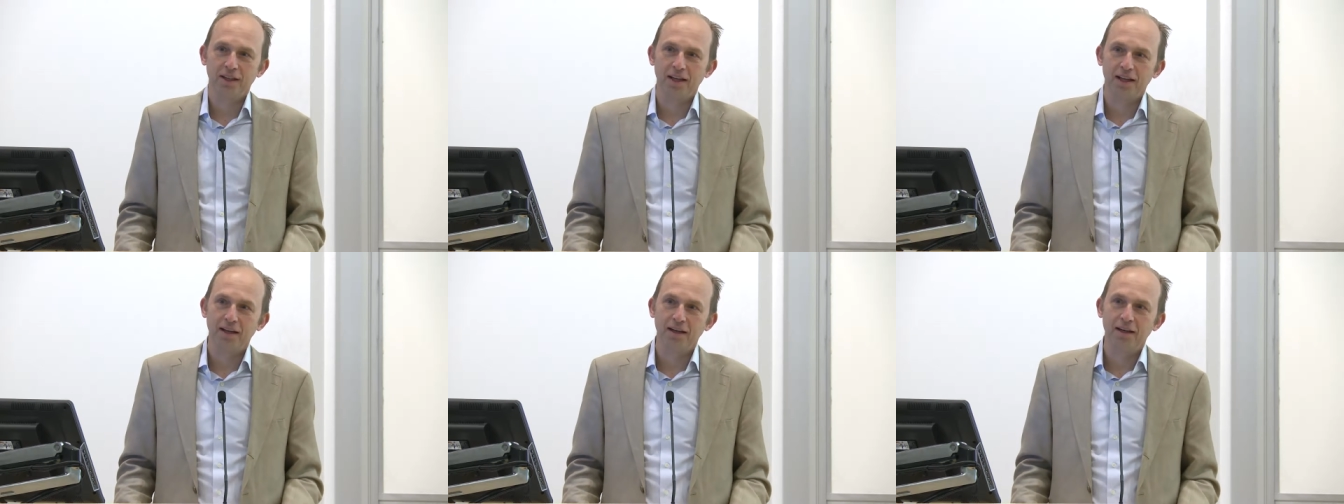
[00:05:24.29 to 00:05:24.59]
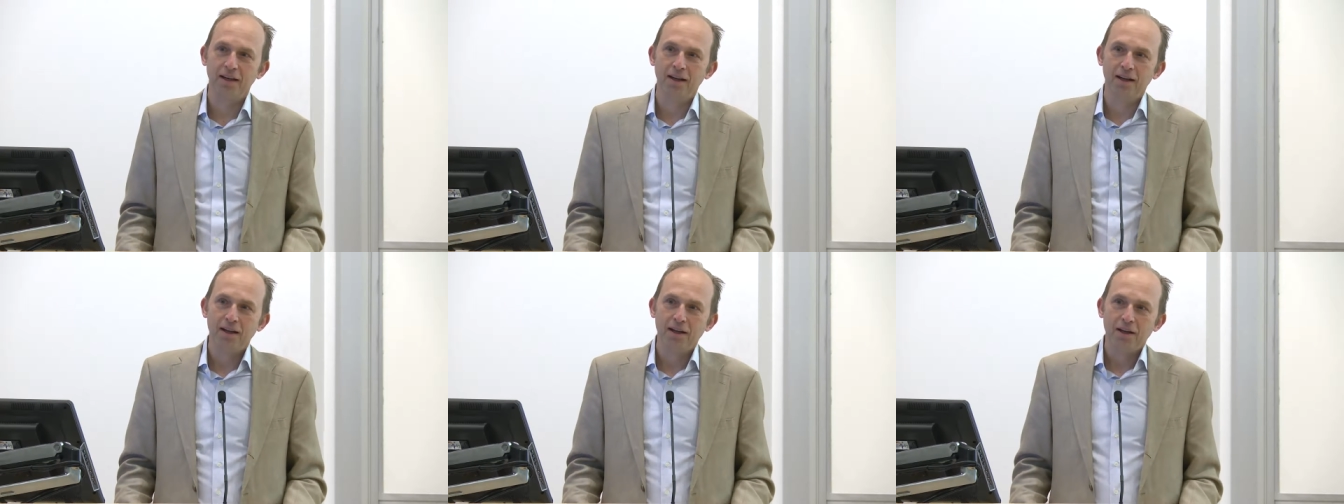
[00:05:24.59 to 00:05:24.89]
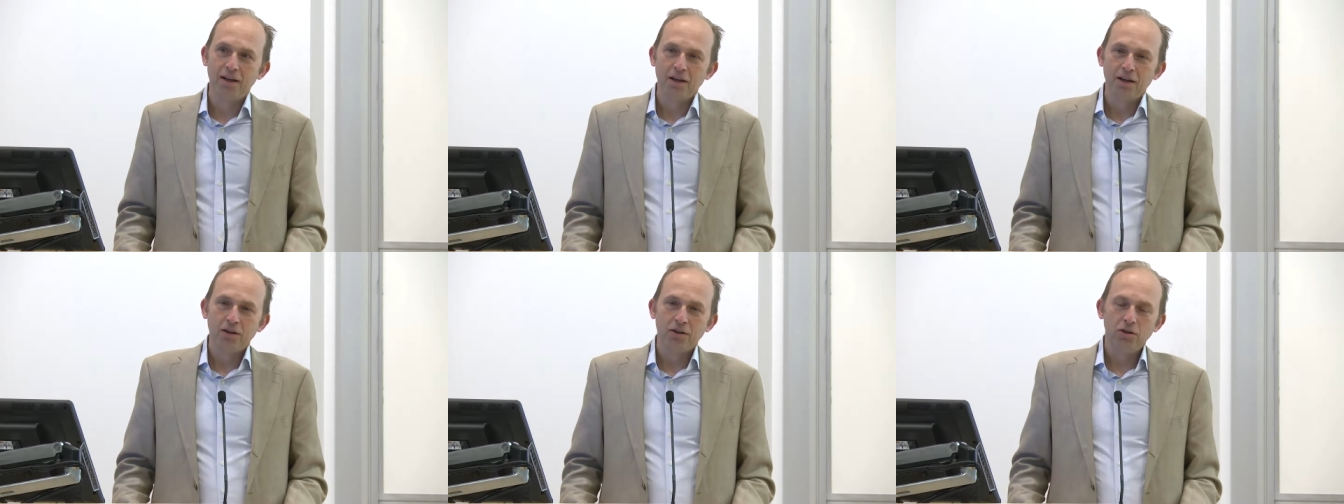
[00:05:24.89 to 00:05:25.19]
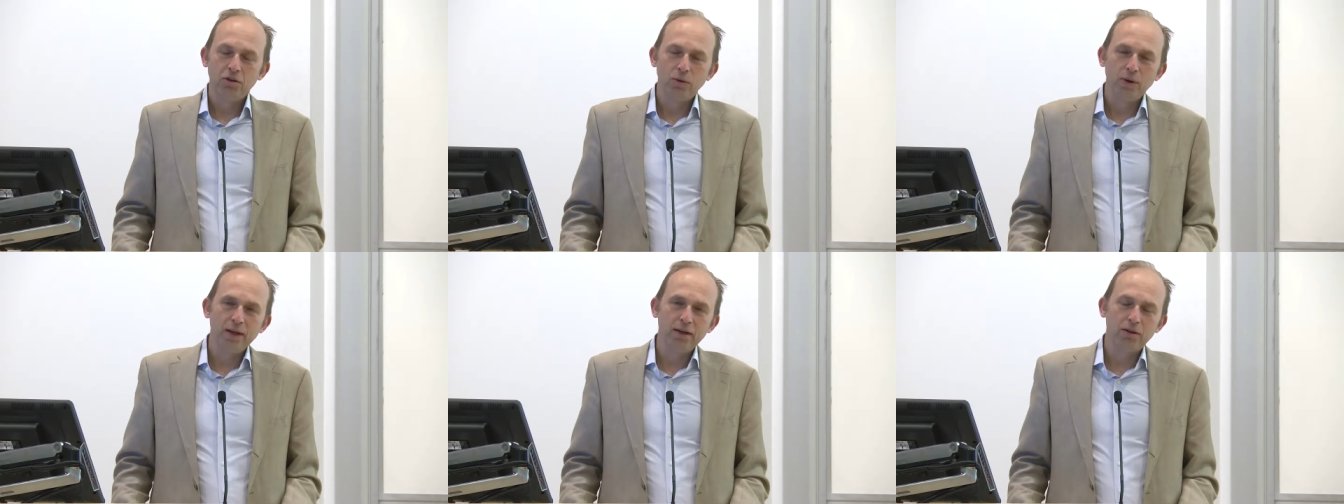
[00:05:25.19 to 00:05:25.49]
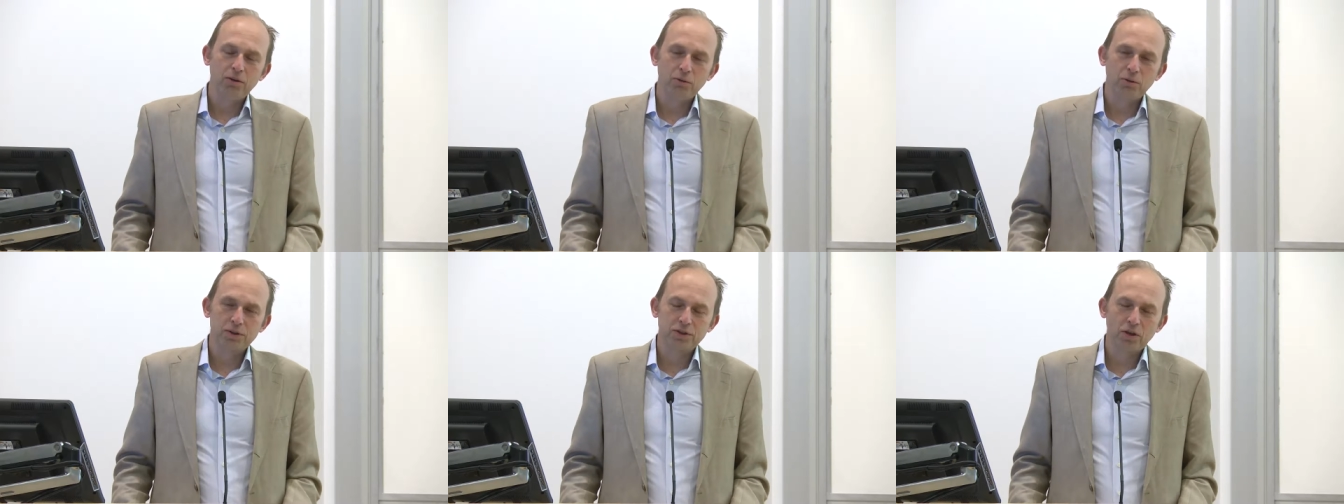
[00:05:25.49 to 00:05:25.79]
And New
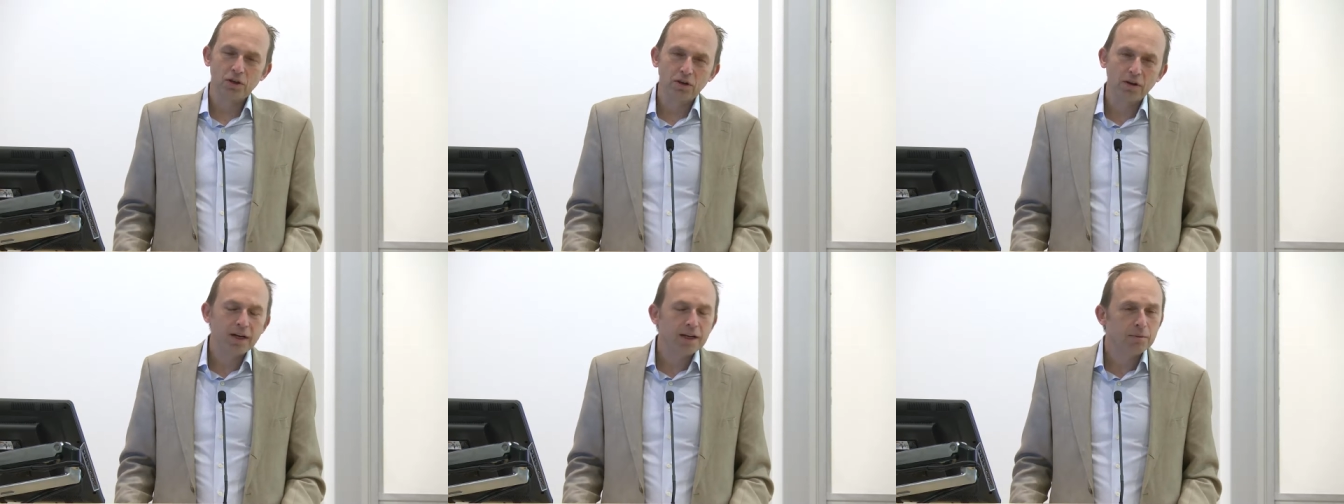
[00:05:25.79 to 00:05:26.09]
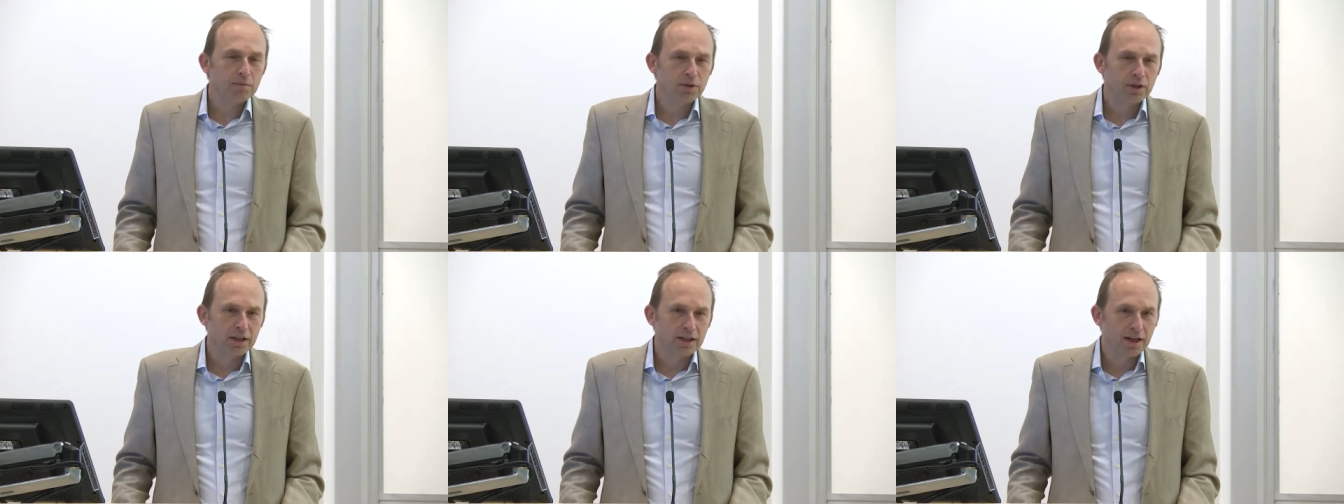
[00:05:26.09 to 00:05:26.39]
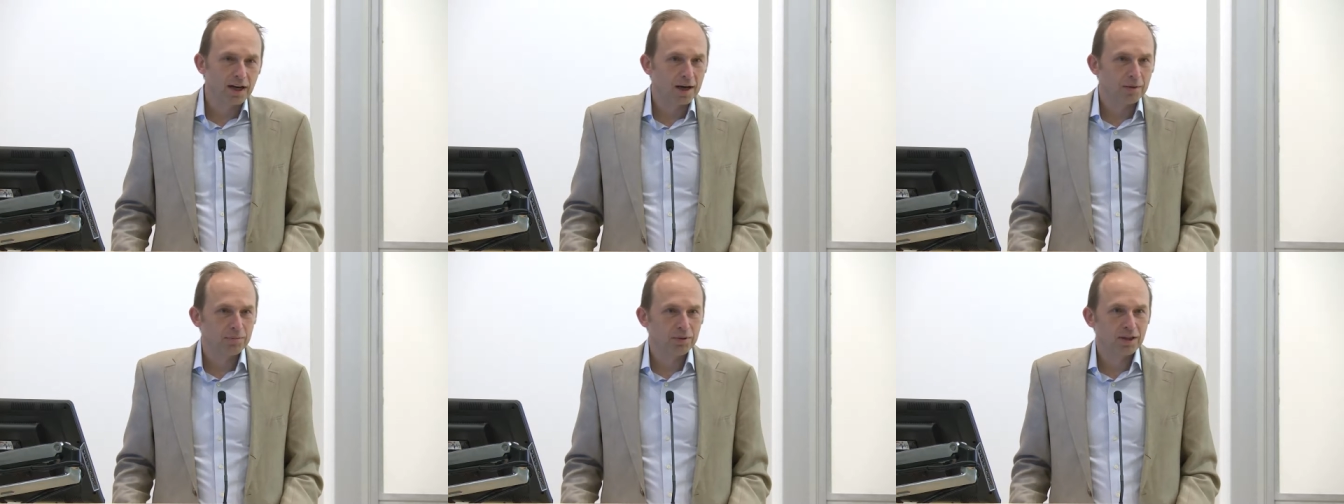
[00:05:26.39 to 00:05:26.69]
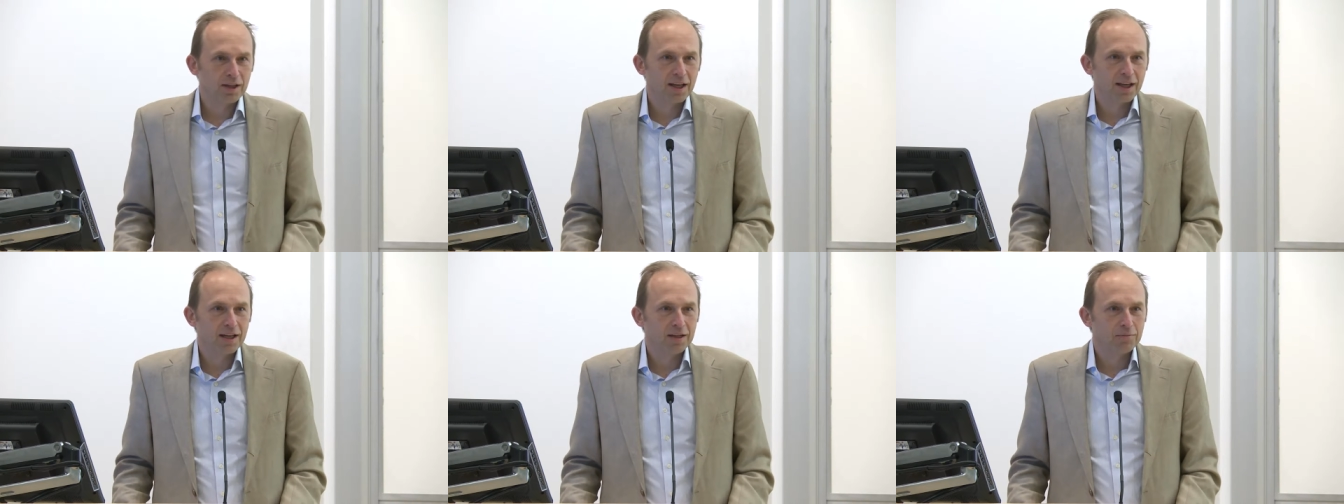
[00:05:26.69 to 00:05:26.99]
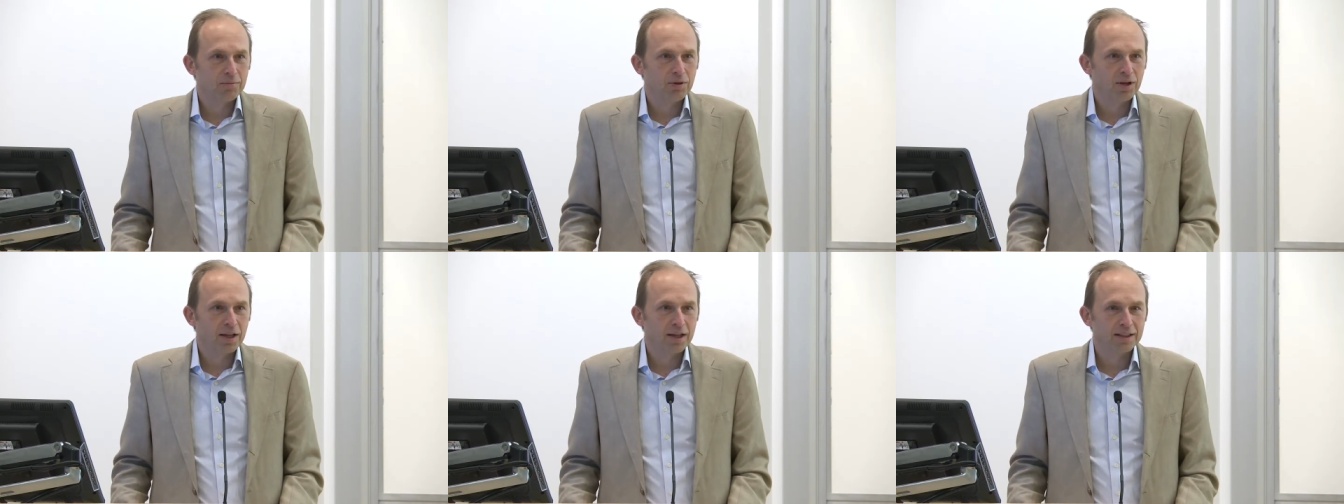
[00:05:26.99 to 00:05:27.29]
England was already a pretty complicated
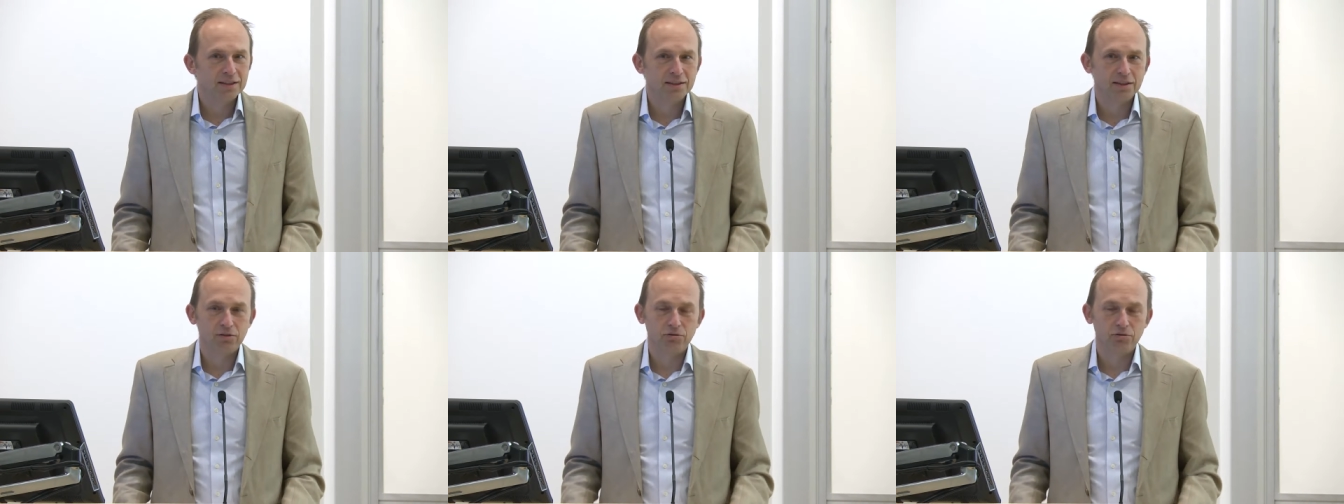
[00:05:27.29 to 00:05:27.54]
place,